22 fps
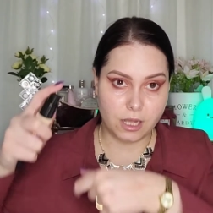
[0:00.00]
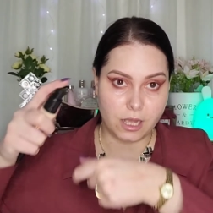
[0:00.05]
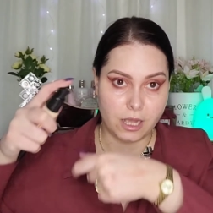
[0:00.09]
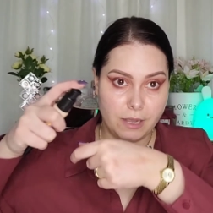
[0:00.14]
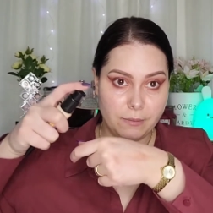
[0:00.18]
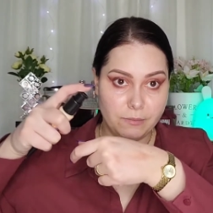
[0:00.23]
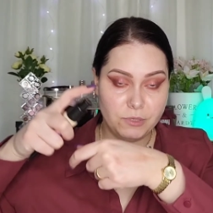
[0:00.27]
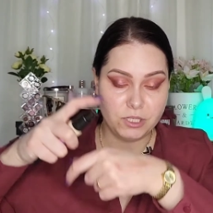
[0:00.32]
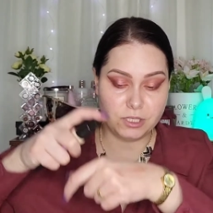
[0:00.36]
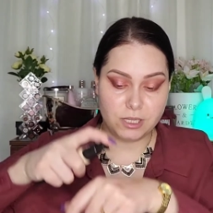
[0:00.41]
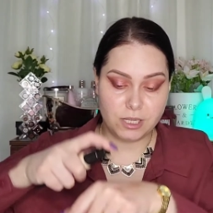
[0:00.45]

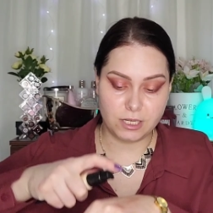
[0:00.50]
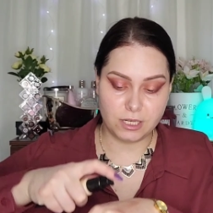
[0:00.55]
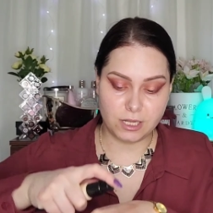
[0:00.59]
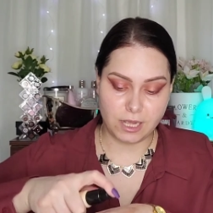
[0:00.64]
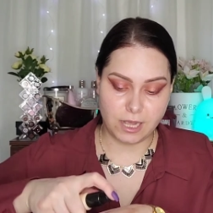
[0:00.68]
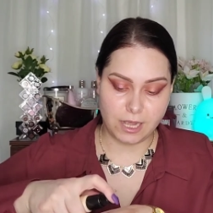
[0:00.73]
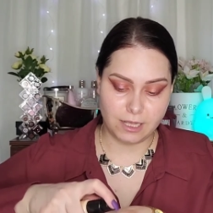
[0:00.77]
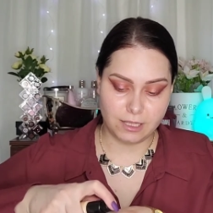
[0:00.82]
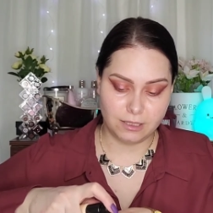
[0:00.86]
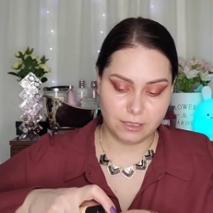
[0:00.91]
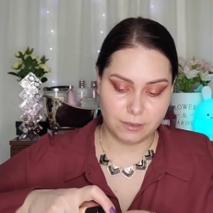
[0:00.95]
I'm just gonna
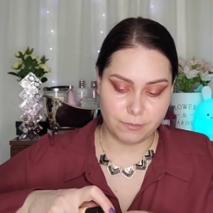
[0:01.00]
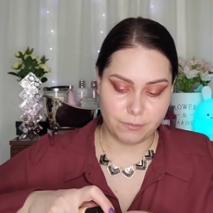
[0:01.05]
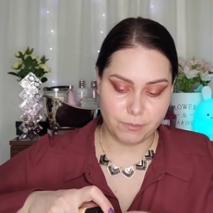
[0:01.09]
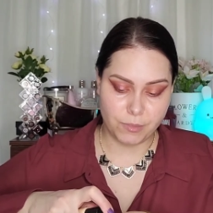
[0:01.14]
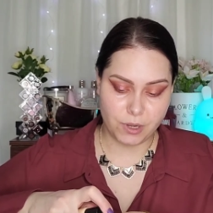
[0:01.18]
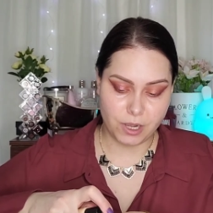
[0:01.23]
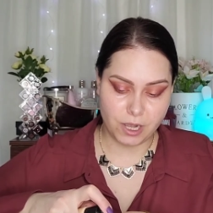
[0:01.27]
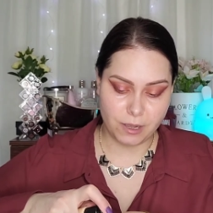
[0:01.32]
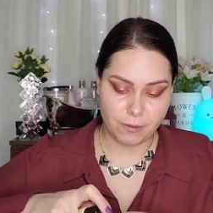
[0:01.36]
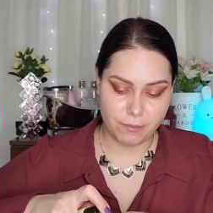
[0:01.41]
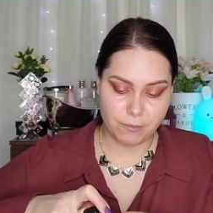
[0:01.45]
add a
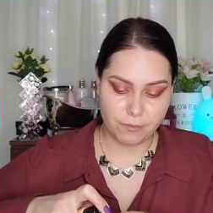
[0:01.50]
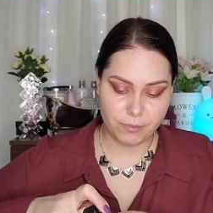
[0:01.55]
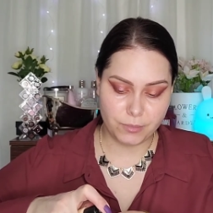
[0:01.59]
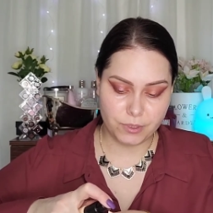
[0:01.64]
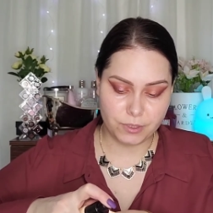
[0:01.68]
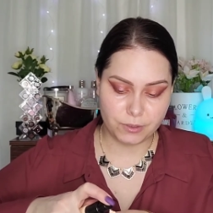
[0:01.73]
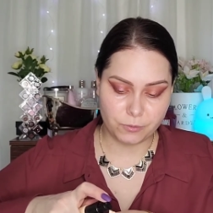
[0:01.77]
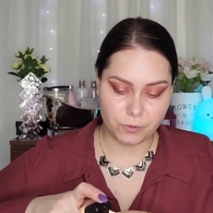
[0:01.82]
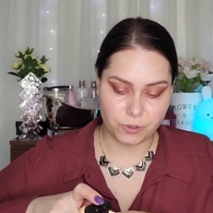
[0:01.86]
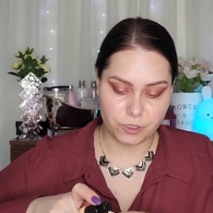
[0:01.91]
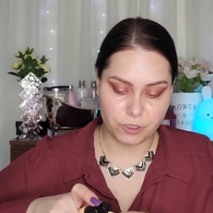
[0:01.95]
pump,
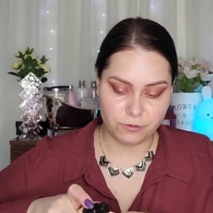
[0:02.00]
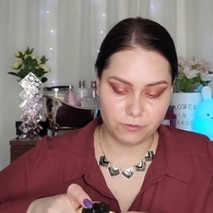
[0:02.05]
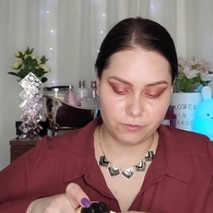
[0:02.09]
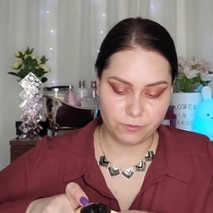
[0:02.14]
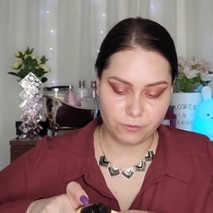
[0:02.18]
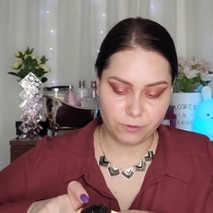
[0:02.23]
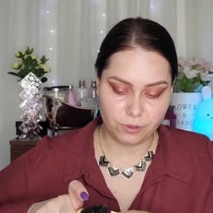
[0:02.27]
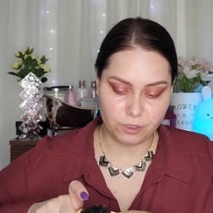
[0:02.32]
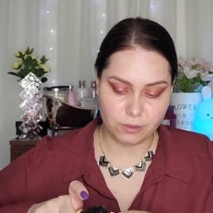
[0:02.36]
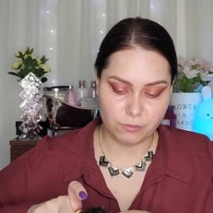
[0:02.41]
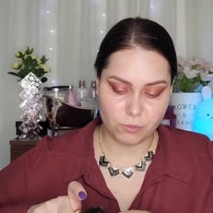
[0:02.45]
which
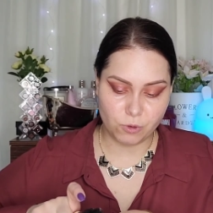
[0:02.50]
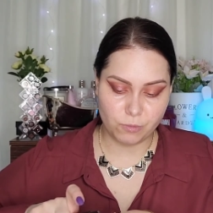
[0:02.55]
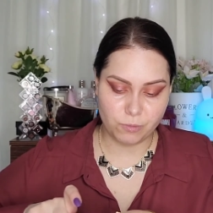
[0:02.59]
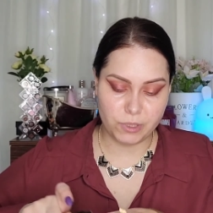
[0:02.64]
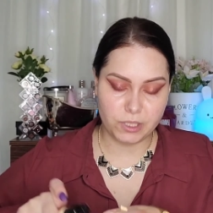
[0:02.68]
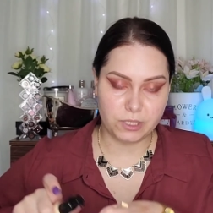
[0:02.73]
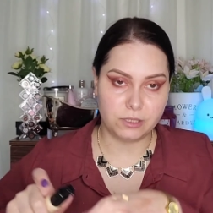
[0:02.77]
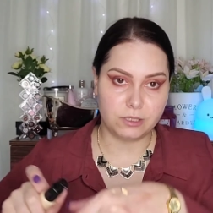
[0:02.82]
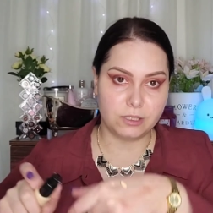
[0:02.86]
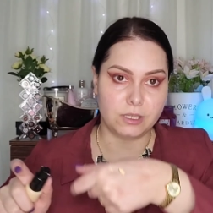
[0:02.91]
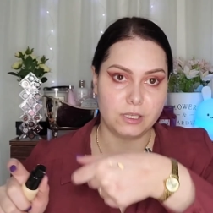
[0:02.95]
for the
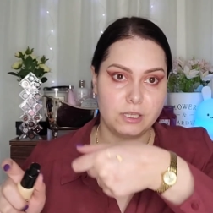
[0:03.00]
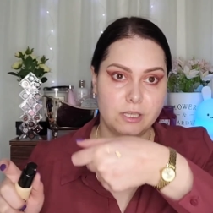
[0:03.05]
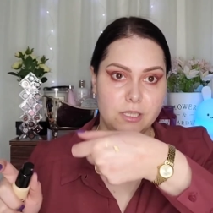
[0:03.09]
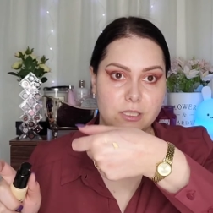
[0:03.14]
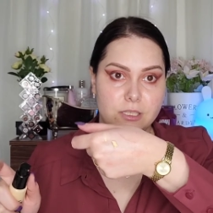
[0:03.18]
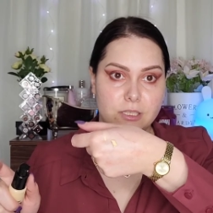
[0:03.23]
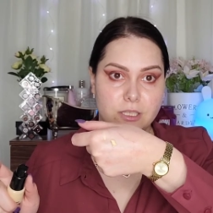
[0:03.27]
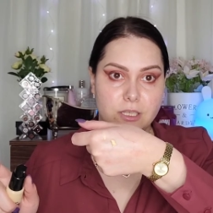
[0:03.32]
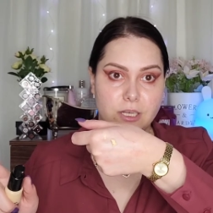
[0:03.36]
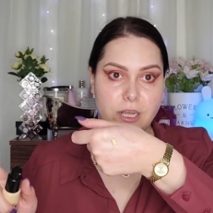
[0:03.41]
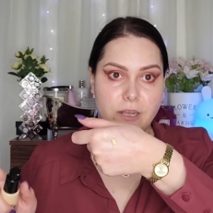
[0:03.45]
moment
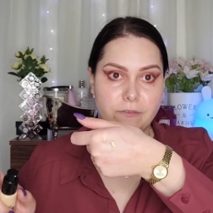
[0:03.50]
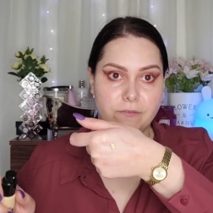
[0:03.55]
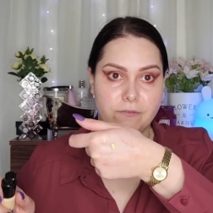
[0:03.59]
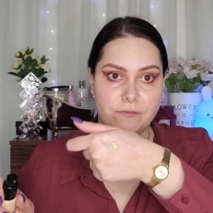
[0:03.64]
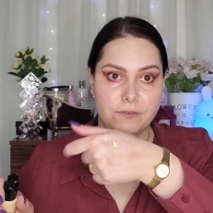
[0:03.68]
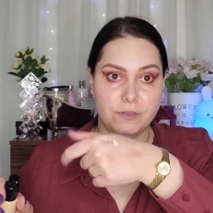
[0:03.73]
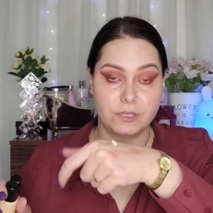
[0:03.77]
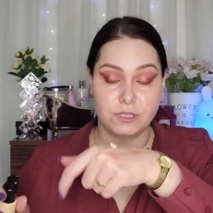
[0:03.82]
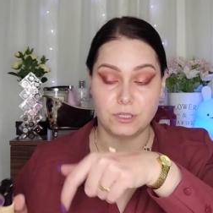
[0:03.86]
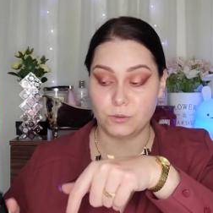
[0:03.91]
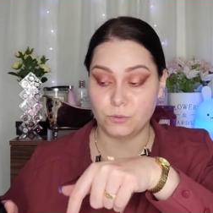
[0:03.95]
it's enough.
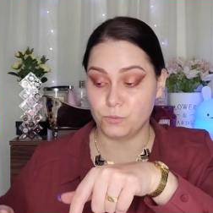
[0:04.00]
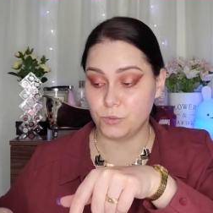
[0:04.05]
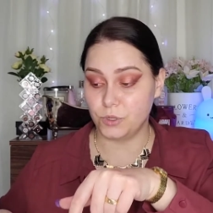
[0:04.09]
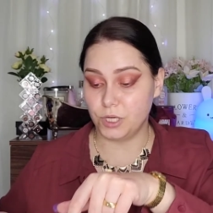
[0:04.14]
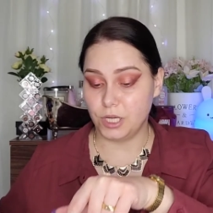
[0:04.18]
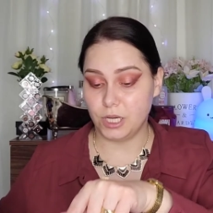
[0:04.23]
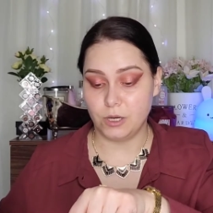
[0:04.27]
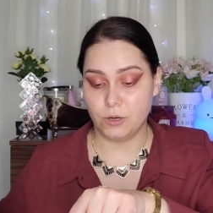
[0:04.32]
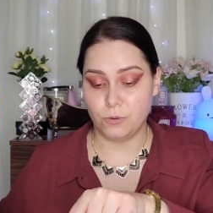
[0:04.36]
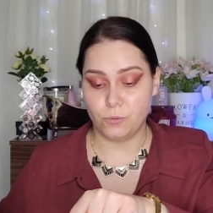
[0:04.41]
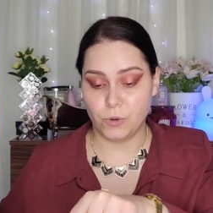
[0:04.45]
It's
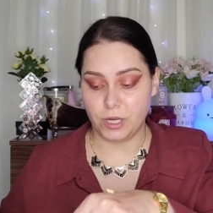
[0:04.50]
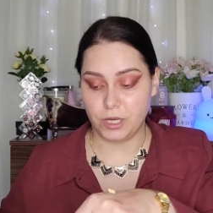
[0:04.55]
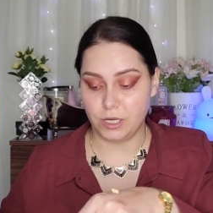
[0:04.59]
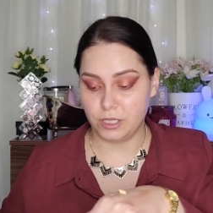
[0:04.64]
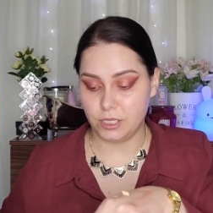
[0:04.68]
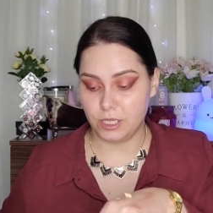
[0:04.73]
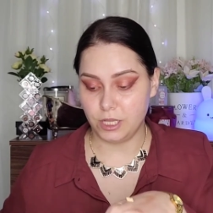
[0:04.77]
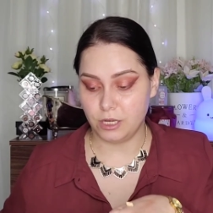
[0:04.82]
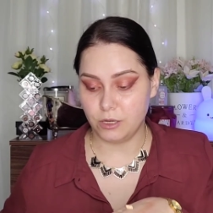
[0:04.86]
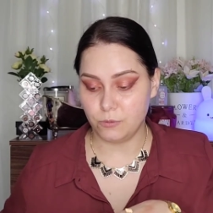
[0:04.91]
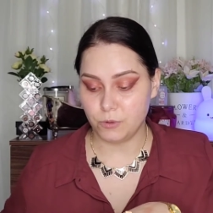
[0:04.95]
really well
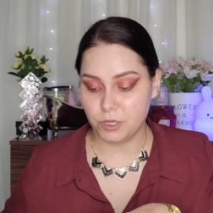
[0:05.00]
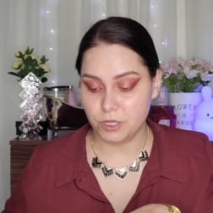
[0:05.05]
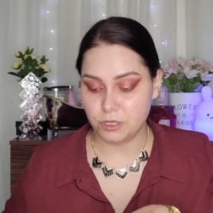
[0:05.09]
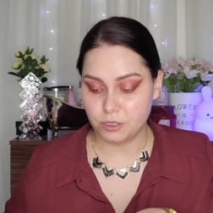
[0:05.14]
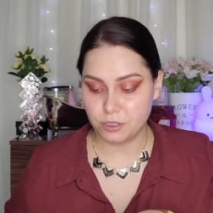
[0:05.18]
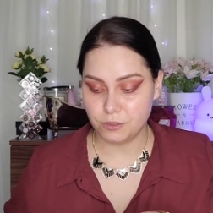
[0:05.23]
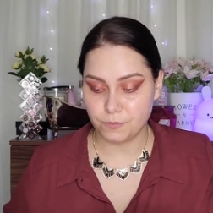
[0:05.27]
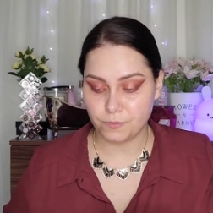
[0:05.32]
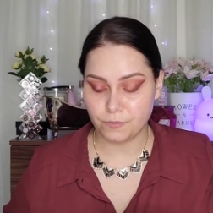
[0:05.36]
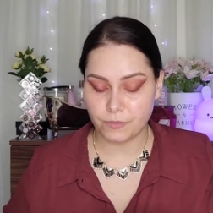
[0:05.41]
yellowish,